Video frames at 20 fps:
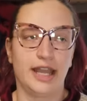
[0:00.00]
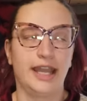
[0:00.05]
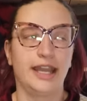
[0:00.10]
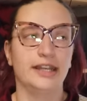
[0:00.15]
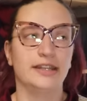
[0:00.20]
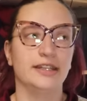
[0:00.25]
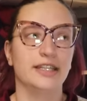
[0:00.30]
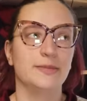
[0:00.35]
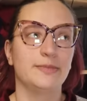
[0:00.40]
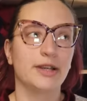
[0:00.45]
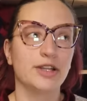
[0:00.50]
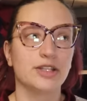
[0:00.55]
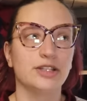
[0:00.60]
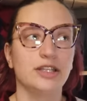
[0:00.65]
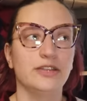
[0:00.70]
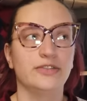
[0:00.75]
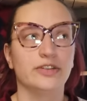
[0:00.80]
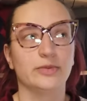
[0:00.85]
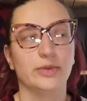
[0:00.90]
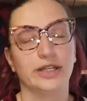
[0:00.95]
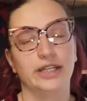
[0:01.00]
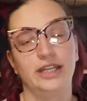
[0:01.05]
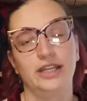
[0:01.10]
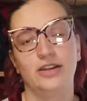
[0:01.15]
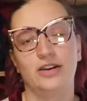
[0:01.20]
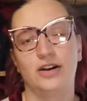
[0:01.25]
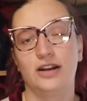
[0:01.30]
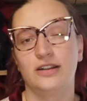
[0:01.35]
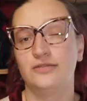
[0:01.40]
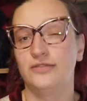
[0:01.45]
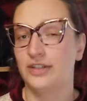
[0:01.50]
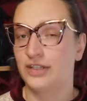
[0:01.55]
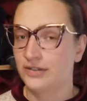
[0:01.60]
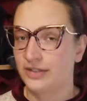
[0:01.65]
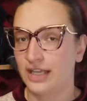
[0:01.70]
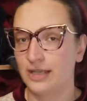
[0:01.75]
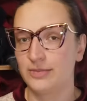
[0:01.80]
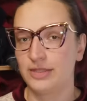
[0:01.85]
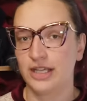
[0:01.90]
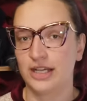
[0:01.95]
and especially if you're working on video
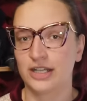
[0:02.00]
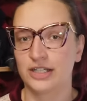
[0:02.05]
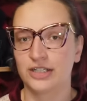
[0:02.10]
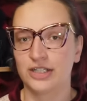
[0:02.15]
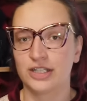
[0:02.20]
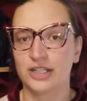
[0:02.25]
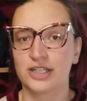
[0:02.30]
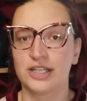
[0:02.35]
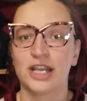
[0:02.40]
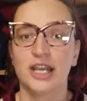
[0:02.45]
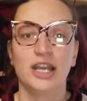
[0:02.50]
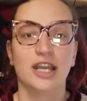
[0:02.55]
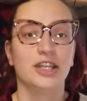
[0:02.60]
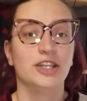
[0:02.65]
game characters,